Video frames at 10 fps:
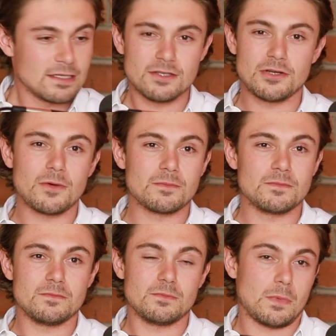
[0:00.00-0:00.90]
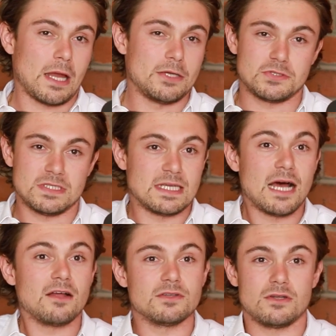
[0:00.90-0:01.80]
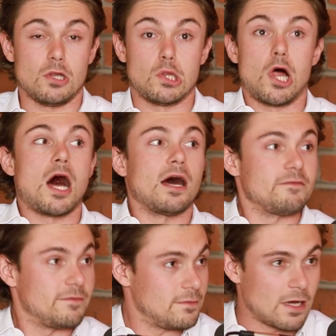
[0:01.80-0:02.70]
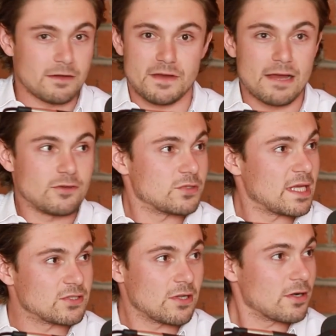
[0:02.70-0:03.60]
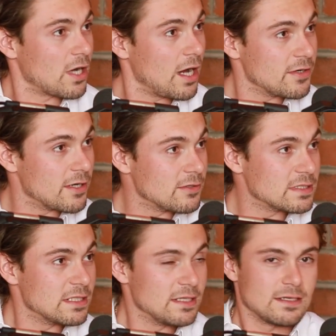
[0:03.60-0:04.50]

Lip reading: You know, I used to sell, you know, a lot of $500,000 condos.